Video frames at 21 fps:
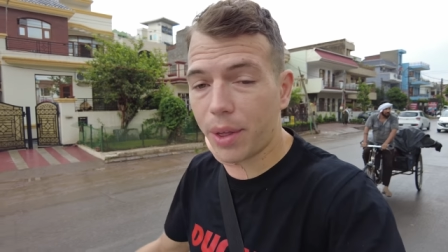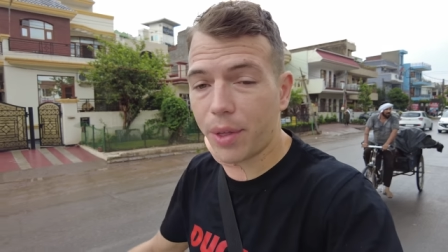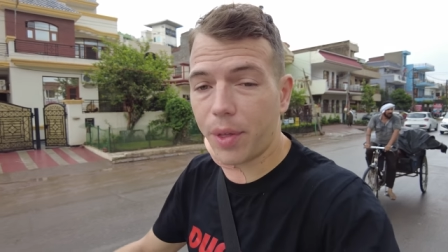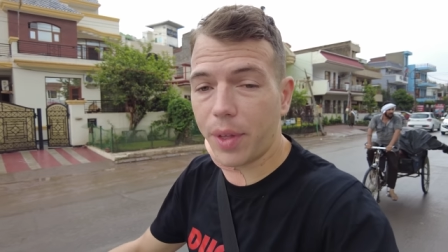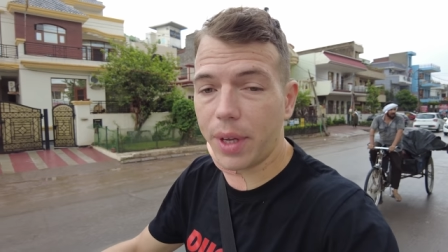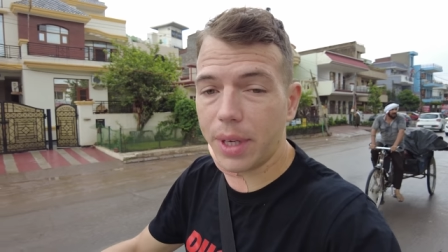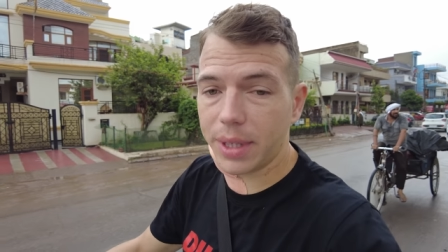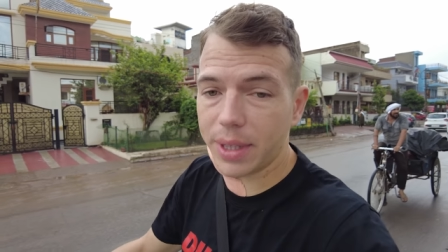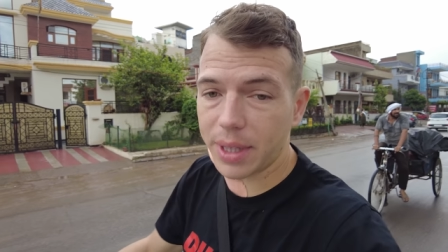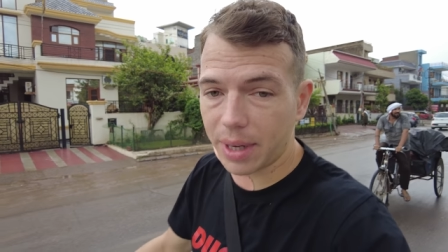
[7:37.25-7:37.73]

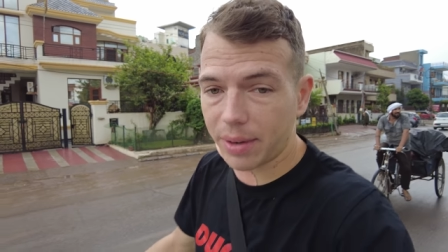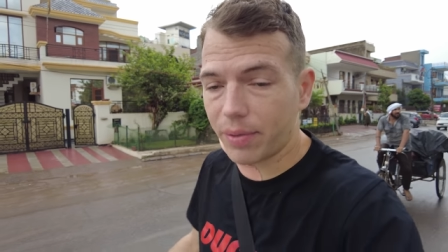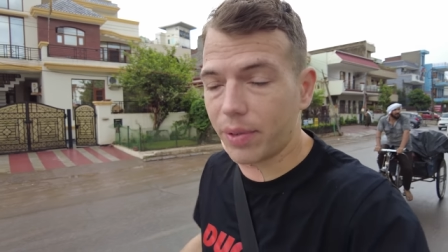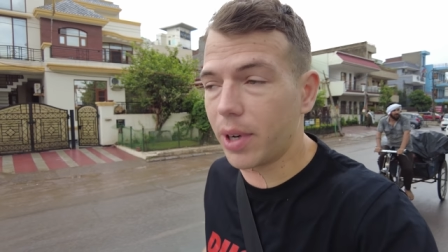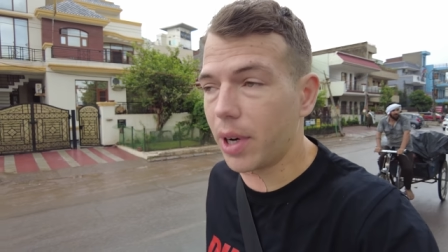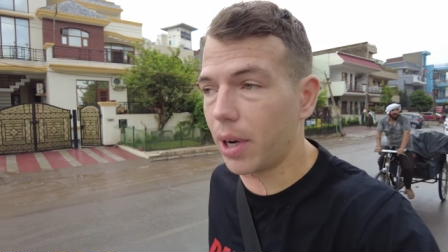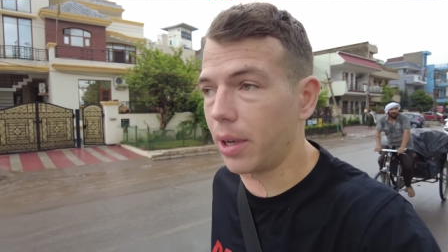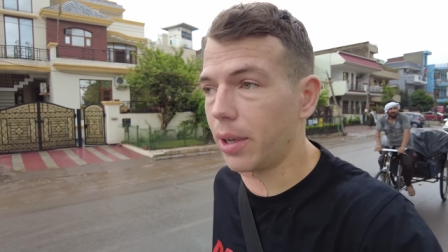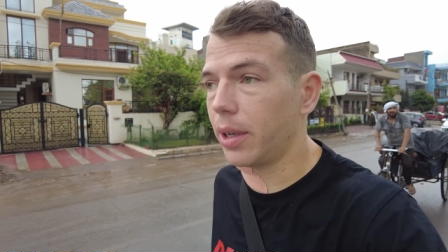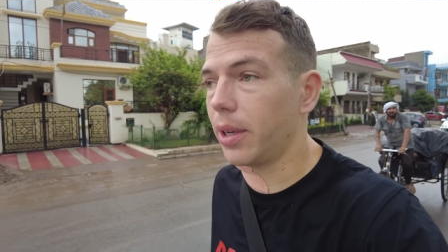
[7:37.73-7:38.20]
things have
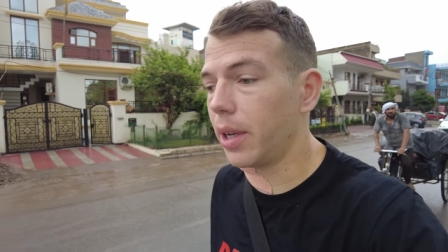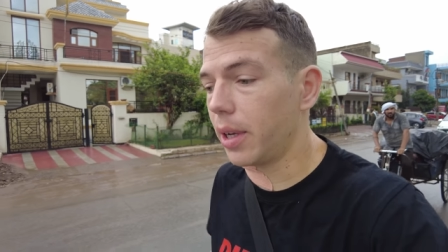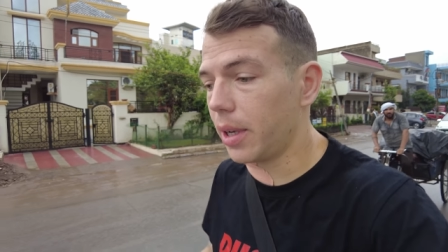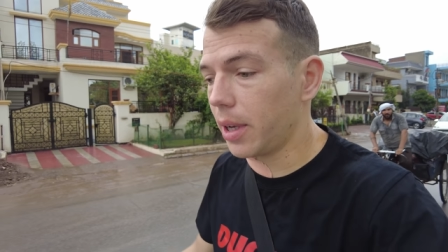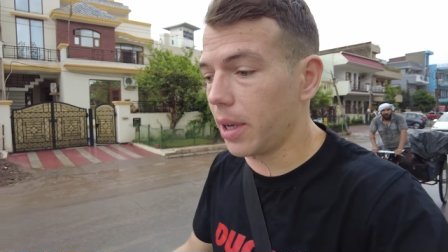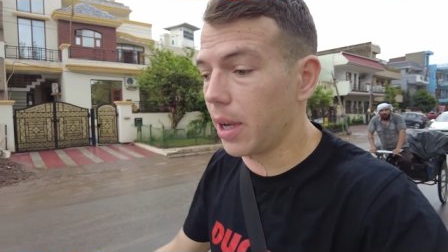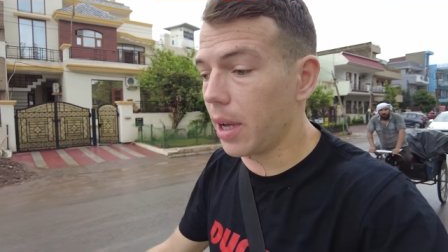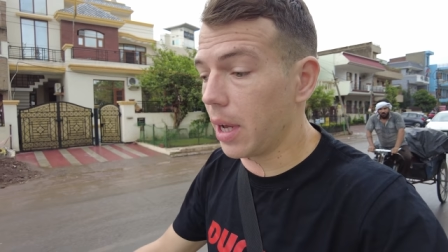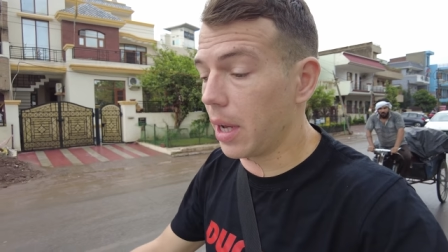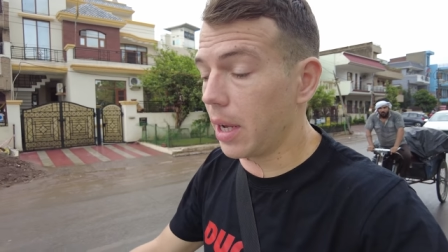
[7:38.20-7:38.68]
gone
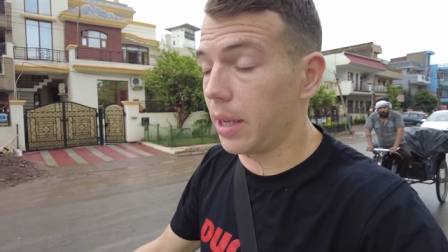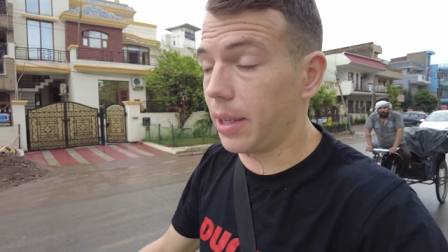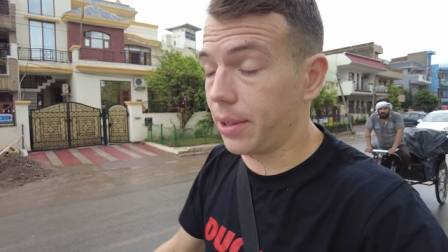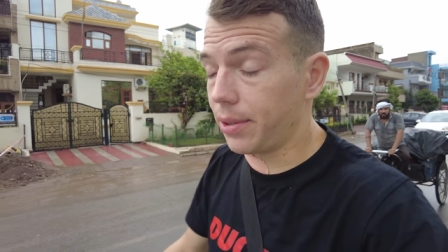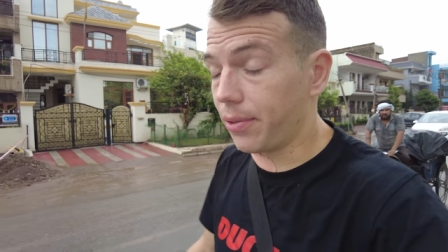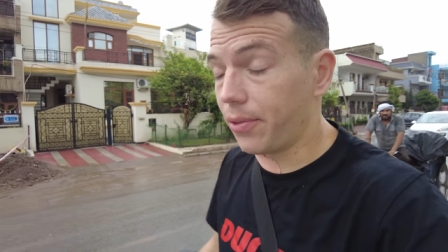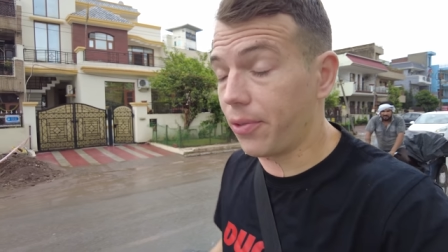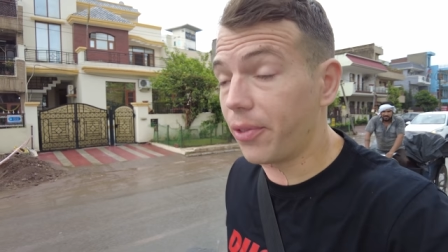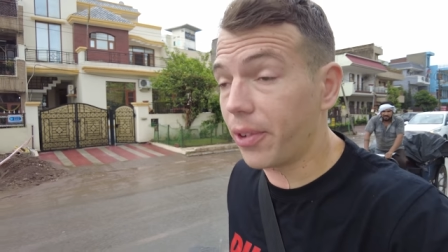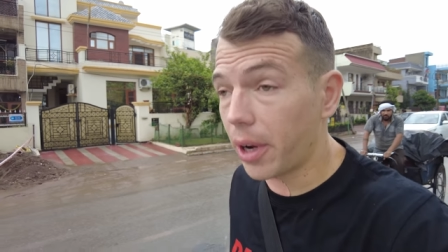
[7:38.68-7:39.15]

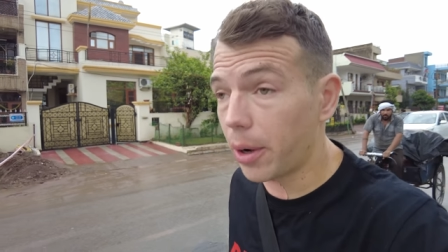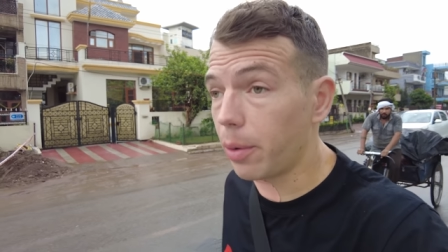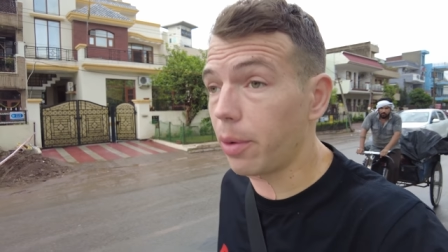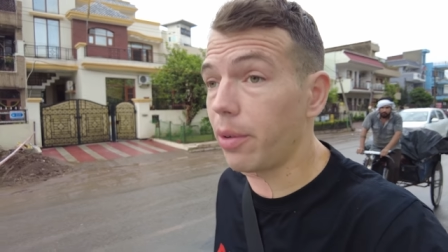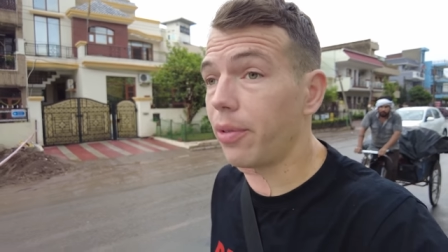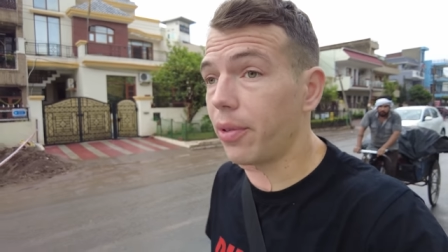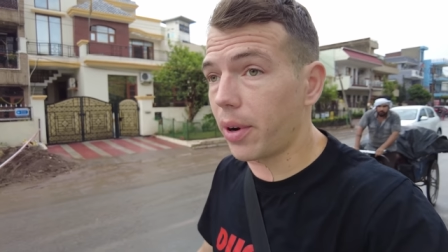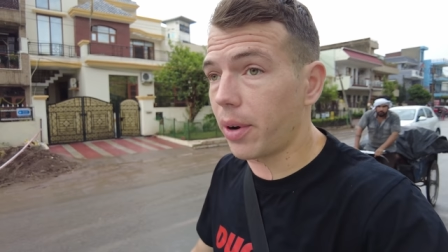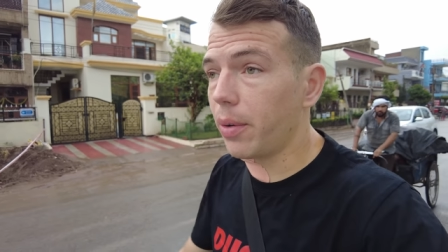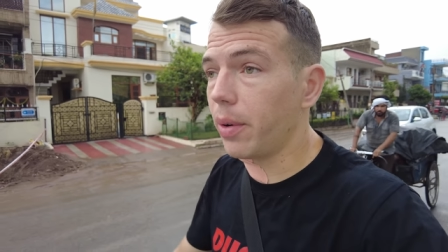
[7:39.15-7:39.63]
is
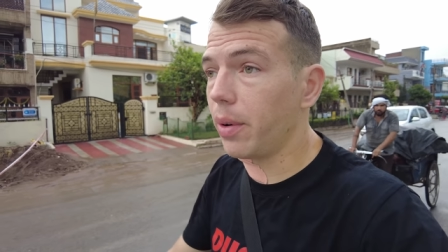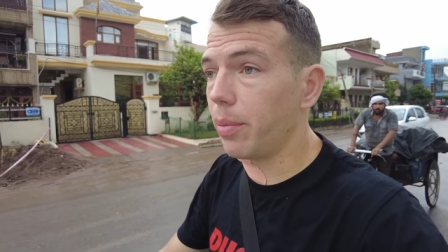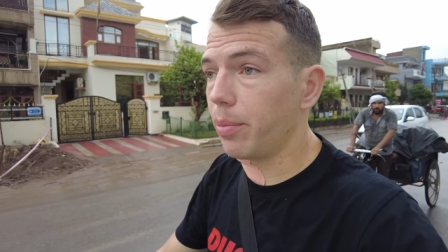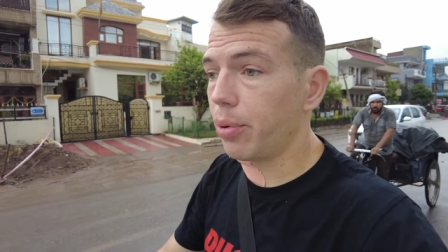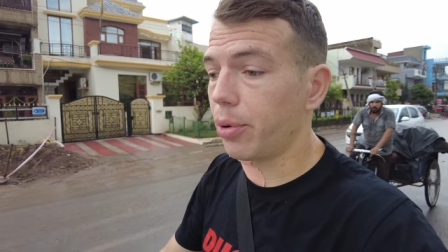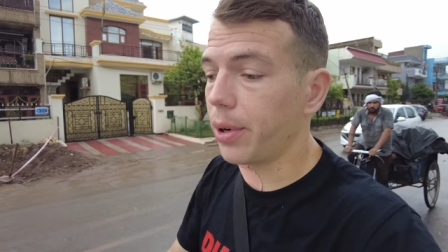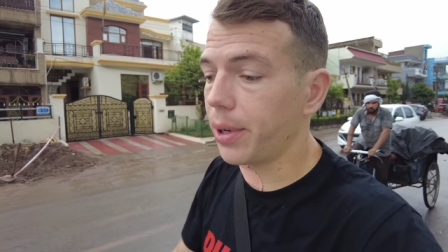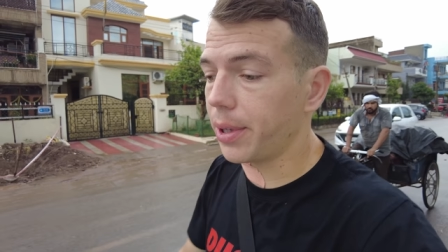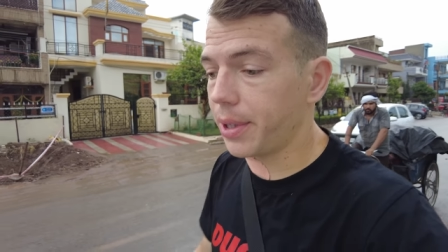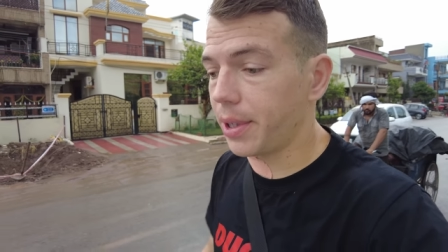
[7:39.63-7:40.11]
very very
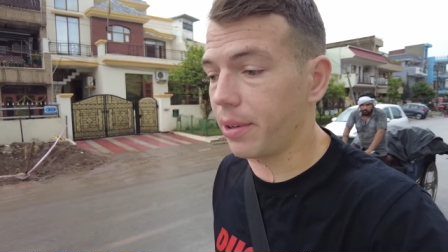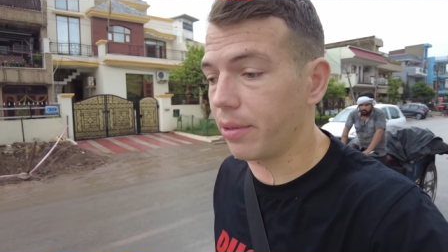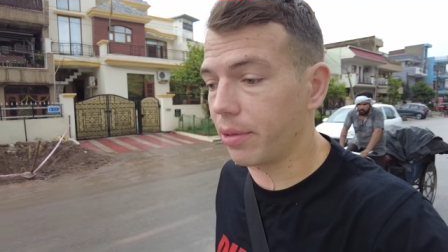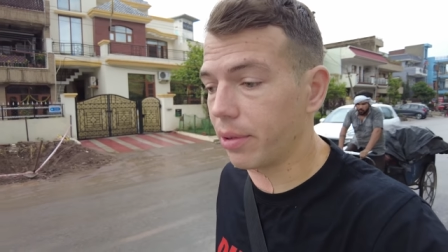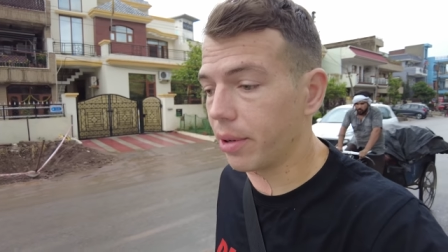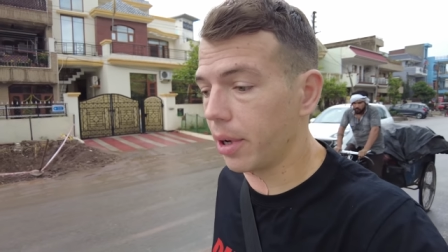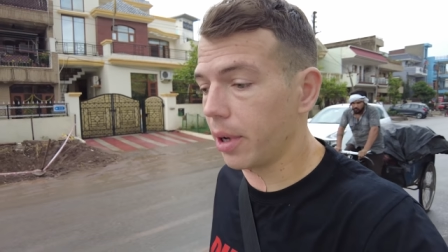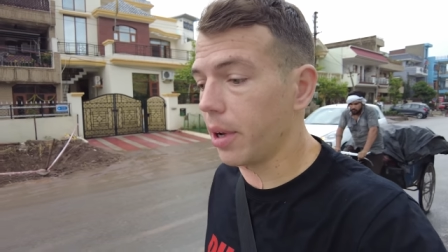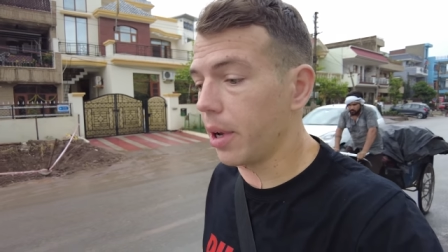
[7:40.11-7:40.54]
impressive.